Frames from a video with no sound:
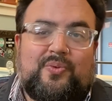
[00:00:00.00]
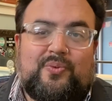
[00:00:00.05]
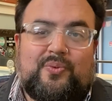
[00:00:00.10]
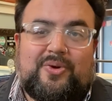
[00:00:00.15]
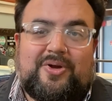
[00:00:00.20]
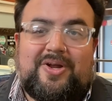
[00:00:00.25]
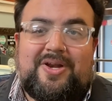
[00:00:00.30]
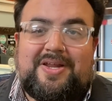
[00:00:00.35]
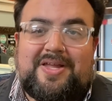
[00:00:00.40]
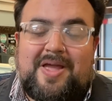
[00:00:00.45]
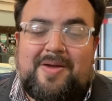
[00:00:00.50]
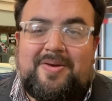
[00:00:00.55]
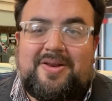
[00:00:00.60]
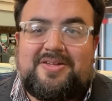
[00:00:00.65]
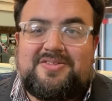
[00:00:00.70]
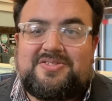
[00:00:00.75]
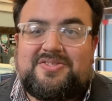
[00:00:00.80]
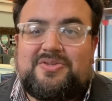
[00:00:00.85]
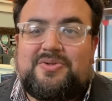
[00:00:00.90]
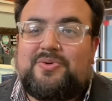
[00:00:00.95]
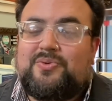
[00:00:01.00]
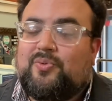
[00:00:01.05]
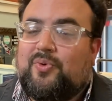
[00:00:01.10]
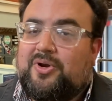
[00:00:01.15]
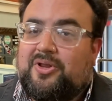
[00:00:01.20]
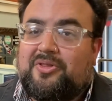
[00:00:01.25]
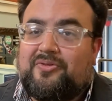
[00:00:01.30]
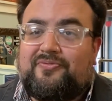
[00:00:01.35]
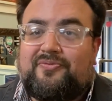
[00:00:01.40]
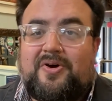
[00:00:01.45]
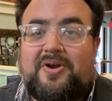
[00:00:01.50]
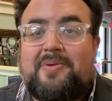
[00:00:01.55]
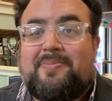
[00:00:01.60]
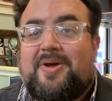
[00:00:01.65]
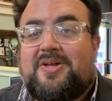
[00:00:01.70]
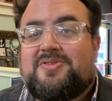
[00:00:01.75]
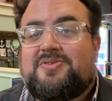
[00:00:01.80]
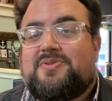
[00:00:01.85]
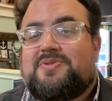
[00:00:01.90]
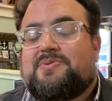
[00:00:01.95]
We're going to get into one of the
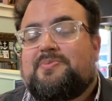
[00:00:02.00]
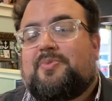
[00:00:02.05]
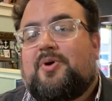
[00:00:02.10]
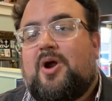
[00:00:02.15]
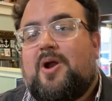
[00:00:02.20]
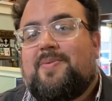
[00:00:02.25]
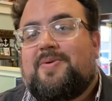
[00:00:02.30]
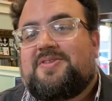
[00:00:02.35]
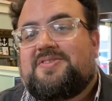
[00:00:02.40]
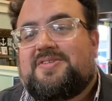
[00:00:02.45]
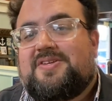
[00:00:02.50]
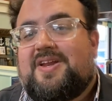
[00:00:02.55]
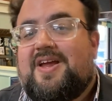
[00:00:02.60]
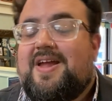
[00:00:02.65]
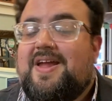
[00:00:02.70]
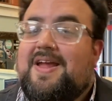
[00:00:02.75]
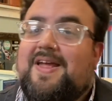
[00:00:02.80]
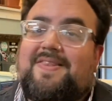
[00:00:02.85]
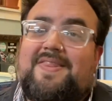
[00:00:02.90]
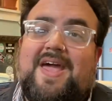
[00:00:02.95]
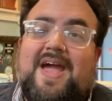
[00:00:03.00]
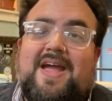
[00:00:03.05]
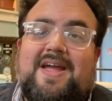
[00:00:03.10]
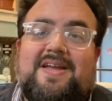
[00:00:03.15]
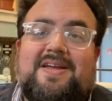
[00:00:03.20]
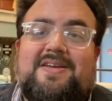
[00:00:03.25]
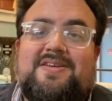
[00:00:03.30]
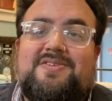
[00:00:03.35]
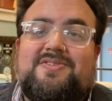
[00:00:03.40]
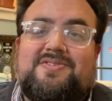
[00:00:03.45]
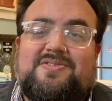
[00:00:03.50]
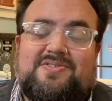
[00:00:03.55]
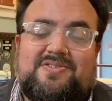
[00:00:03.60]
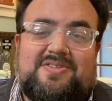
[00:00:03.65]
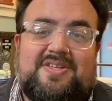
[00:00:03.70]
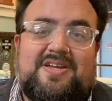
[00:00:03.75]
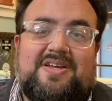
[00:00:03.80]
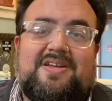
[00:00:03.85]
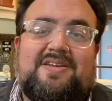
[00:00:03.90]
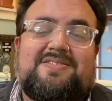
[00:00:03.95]
fundamentals of barbering today, and that is
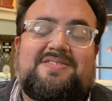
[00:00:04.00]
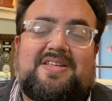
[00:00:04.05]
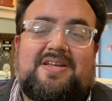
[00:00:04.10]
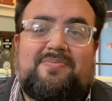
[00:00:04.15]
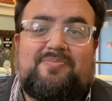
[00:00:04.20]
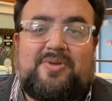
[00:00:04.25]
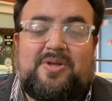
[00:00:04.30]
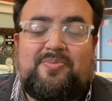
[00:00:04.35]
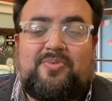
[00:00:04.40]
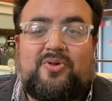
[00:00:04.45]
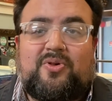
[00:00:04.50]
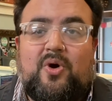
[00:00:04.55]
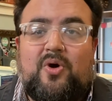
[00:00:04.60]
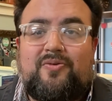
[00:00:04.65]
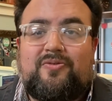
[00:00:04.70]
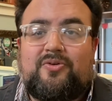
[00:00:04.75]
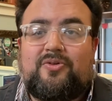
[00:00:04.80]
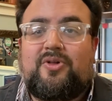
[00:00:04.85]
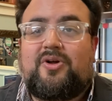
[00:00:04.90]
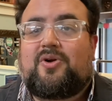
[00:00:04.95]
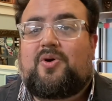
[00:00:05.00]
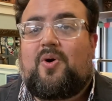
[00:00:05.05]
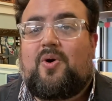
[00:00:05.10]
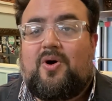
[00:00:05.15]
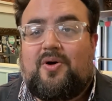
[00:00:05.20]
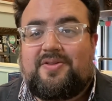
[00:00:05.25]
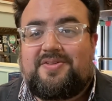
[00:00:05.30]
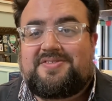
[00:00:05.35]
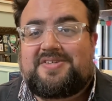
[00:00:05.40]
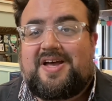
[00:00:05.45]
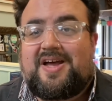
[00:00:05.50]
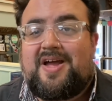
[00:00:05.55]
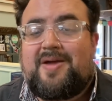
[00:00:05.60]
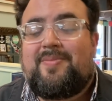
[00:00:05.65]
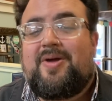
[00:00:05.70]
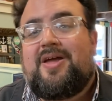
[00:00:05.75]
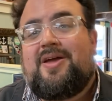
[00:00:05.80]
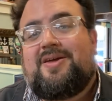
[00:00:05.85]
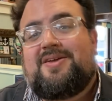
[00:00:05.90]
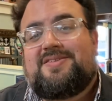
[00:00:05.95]
things that people overlook all the time.
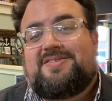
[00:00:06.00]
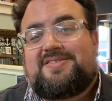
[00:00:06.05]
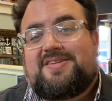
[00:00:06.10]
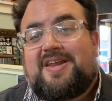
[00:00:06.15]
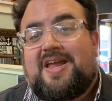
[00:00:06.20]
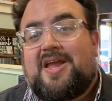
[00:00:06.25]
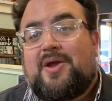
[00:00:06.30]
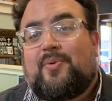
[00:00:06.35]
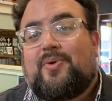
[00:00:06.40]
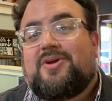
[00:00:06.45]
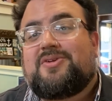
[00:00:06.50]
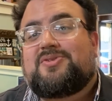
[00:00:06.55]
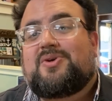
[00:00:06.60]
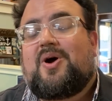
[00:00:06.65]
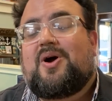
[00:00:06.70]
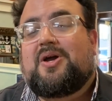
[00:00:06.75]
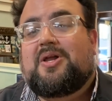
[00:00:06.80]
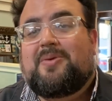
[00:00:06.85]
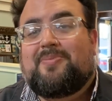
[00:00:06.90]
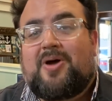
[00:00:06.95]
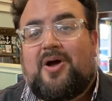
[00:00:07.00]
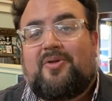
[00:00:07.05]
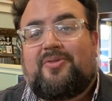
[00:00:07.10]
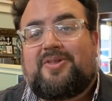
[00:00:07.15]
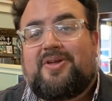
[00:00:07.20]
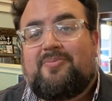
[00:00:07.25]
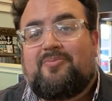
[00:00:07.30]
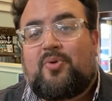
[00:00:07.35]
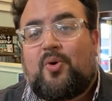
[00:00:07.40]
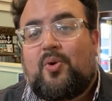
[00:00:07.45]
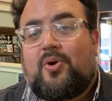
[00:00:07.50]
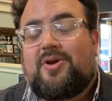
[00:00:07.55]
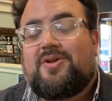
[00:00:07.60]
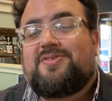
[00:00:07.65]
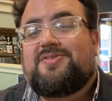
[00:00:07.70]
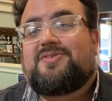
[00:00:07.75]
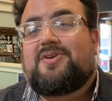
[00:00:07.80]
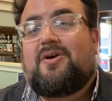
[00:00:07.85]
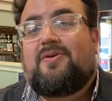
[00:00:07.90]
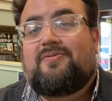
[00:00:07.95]
Today we're talking about the
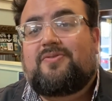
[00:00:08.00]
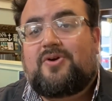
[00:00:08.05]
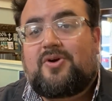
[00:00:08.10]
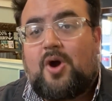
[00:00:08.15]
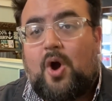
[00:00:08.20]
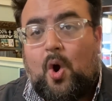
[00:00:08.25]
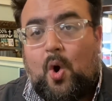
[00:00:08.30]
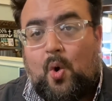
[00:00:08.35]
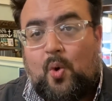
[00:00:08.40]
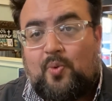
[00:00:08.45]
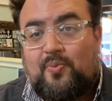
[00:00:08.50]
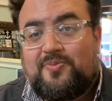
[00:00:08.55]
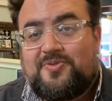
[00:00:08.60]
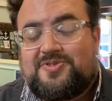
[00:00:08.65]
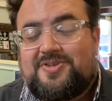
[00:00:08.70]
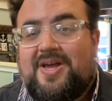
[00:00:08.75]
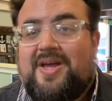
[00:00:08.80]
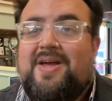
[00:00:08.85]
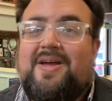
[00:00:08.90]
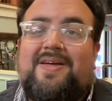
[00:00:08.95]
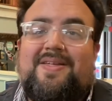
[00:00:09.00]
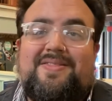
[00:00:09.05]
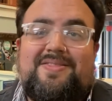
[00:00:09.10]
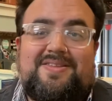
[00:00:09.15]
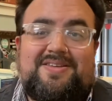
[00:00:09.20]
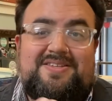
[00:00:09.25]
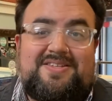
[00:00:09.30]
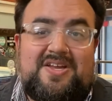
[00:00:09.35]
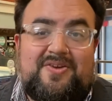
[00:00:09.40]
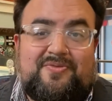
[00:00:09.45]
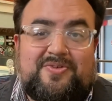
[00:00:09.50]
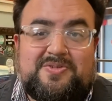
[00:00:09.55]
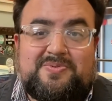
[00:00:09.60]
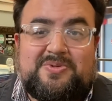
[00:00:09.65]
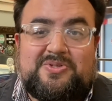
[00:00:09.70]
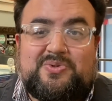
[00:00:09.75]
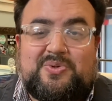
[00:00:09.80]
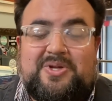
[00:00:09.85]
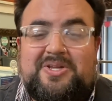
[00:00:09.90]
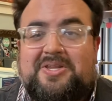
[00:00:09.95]
importance of combs, the difference
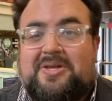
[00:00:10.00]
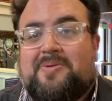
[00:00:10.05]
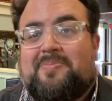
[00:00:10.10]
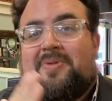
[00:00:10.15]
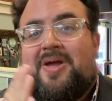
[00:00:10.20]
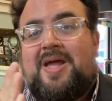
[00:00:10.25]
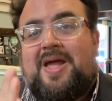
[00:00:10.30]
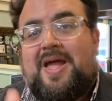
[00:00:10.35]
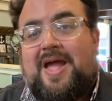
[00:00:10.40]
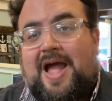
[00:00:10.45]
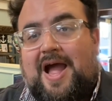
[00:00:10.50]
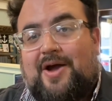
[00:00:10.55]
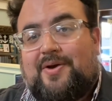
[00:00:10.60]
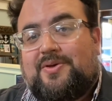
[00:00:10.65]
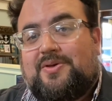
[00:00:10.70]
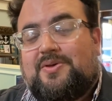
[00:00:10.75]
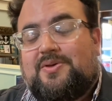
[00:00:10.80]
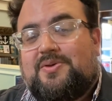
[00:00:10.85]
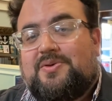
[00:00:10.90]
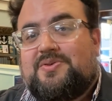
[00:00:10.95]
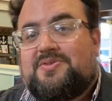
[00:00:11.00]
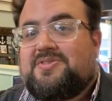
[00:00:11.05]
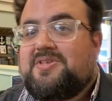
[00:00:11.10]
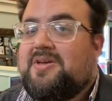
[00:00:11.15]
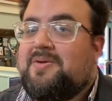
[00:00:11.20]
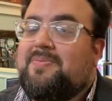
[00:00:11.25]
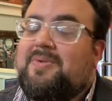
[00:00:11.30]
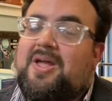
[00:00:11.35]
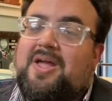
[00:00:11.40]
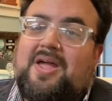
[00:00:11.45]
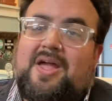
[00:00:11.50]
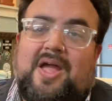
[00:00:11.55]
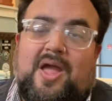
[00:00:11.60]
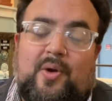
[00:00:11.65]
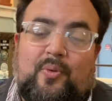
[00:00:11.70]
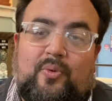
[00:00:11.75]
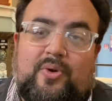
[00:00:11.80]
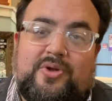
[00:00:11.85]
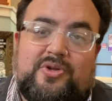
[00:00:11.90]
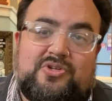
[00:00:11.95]
between them, how you use them,
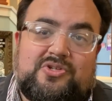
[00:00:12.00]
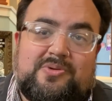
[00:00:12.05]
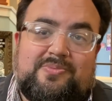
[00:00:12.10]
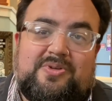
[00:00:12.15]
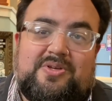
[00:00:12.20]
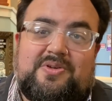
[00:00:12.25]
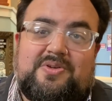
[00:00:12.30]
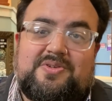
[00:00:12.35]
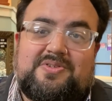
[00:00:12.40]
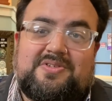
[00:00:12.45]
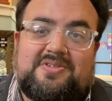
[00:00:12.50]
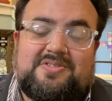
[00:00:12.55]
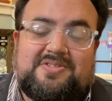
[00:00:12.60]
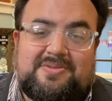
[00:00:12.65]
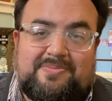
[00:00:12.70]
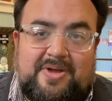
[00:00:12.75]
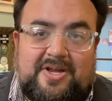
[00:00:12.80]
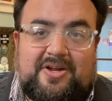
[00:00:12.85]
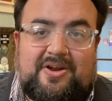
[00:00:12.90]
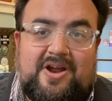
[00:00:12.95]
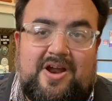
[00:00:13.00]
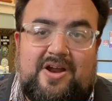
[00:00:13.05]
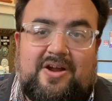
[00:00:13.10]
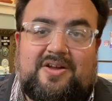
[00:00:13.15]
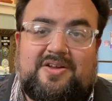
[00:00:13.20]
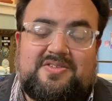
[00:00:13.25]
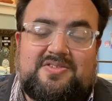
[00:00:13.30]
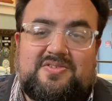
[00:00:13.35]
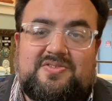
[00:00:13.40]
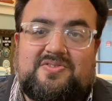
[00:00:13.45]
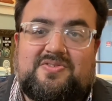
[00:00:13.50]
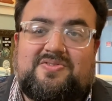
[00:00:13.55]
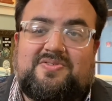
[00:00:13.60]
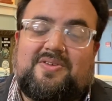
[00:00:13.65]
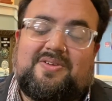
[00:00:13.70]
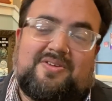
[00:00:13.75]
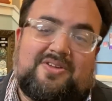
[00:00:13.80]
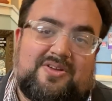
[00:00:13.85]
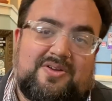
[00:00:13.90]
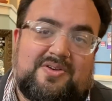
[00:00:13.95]
and what you should be using to make your haircuts
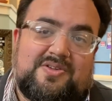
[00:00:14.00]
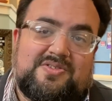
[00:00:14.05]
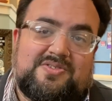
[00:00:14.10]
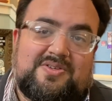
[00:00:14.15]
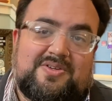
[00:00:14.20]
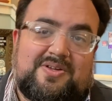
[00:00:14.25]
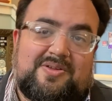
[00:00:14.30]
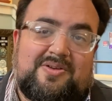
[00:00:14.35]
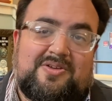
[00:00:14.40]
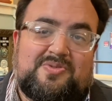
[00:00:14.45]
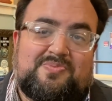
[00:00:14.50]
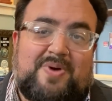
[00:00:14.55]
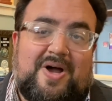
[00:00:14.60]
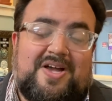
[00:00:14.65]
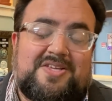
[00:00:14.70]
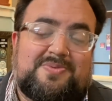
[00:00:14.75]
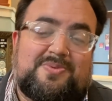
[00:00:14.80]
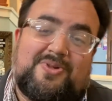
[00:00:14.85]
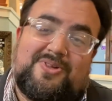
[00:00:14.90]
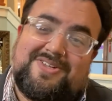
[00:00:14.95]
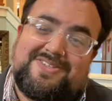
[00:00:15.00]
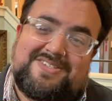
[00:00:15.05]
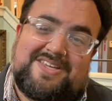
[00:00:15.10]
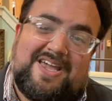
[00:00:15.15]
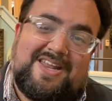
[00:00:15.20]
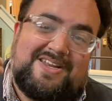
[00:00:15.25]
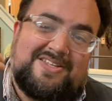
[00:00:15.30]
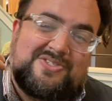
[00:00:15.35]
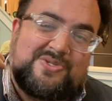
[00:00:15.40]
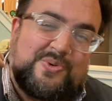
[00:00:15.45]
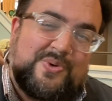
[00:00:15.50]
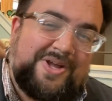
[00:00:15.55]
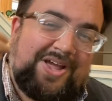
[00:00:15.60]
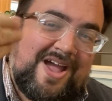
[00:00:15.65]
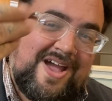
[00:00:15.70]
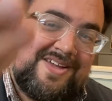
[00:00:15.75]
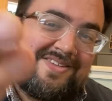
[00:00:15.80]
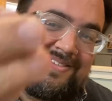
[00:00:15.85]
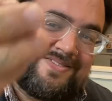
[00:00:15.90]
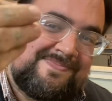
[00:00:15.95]
as good as looking as possible. Let's get into it,
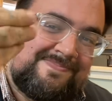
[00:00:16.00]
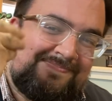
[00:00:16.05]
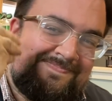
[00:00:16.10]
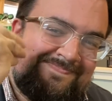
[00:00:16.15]
guys.